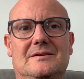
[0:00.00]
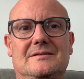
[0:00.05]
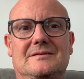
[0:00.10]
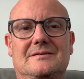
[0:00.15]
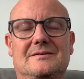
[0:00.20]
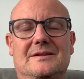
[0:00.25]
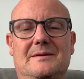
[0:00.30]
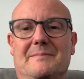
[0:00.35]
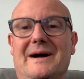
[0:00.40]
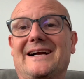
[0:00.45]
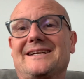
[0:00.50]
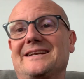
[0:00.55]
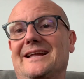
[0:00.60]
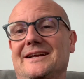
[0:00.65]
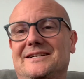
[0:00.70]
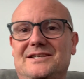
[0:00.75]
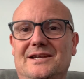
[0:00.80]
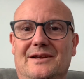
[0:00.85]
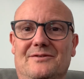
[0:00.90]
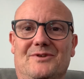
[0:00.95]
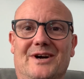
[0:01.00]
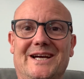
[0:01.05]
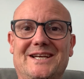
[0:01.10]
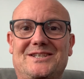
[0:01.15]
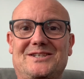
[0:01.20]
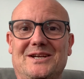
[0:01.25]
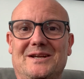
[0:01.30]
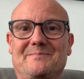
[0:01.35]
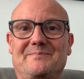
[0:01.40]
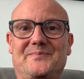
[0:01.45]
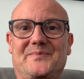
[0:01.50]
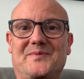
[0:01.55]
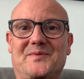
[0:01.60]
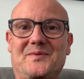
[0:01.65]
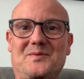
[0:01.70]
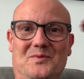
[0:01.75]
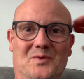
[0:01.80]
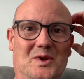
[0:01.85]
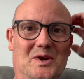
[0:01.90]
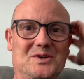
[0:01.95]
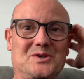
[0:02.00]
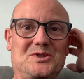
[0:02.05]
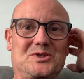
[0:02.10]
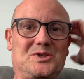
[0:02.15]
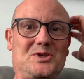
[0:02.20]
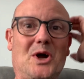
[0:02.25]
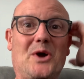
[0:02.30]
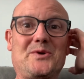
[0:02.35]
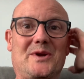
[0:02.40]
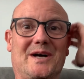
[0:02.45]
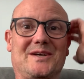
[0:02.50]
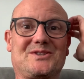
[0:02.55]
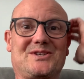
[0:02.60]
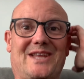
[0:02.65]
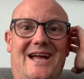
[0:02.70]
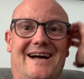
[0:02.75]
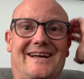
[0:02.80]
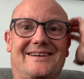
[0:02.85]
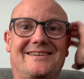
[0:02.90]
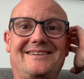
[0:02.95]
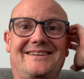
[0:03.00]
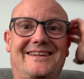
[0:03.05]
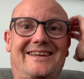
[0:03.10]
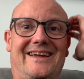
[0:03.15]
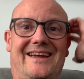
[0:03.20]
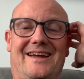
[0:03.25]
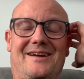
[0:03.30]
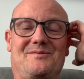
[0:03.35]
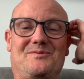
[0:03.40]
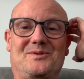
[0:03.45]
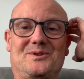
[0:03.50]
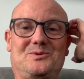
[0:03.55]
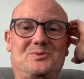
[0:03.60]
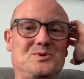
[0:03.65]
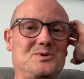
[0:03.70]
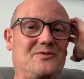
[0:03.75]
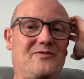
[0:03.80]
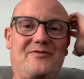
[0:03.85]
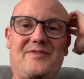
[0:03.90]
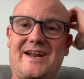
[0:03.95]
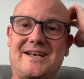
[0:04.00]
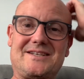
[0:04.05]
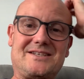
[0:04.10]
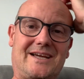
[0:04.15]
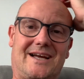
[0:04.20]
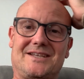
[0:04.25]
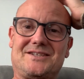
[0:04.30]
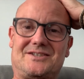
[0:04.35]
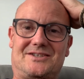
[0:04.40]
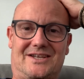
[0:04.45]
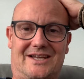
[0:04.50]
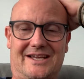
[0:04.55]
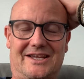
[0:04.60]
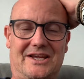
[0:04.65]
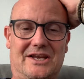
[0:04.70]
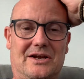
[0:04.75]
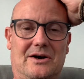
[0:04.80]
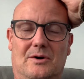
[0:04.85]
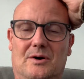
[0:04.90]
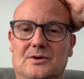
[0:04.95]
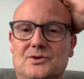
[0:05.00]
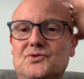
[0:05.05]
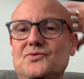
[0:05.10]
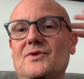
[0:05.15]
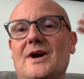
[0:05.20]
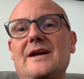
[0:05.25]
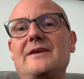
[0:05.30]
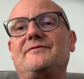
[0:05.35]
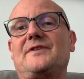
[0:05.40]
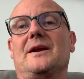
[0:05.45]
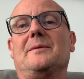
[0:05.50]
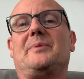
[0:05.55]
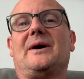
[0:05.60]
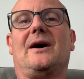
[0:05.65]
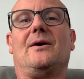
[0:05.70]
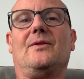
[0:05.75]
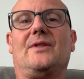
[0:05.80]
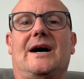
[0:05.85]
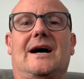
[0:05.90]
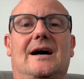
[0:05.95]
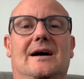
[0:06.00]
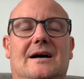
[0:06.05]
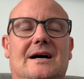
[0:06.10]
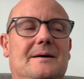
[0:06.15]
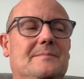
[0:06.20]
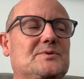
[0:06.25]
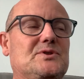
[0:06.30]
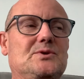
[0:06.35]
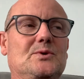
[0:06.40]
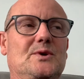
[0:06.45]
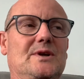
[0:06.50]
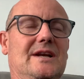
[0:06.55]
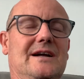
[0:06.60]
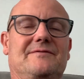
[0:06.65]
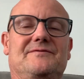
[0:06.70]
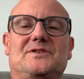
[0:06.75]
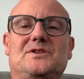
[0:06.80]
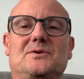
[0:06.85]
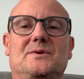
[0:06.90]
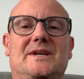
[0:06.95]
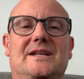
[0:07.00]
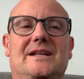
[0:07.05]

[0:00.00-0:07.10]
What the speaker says: The magnetic racing donut stand kit, which was fantastic. You know, I was raving about that. I absolutely loved doing